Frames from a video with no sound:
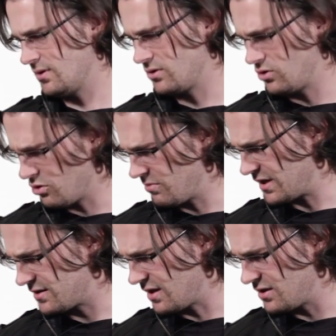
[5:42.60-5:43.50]
You are my
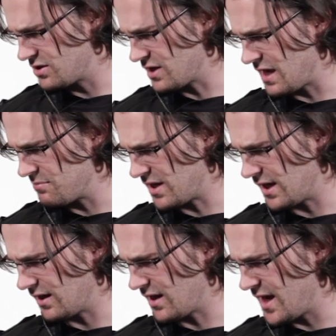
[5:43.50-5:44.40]
sunshine, my
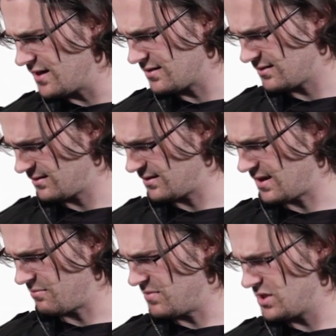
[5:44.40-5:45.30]
light.
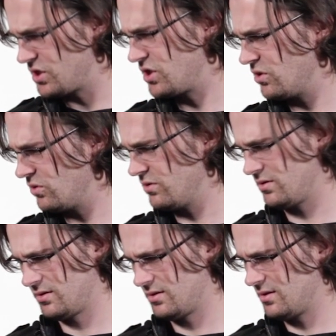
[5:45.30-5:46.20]
I miss you.
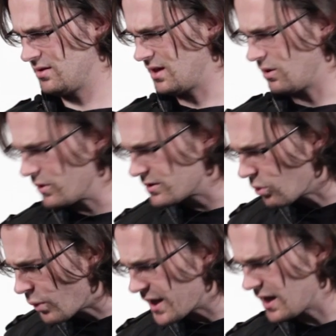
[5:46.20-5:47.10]
I want to
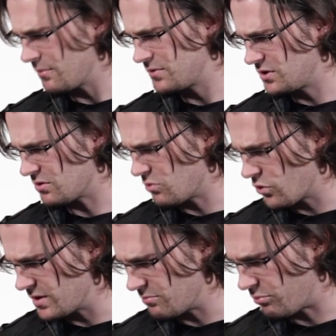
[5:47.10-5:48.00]
wake up to your
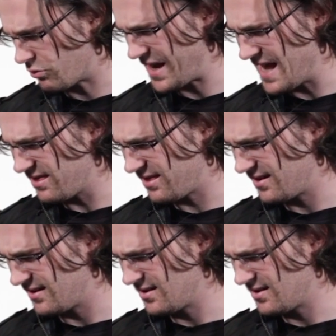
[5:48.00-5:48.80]
morning breath.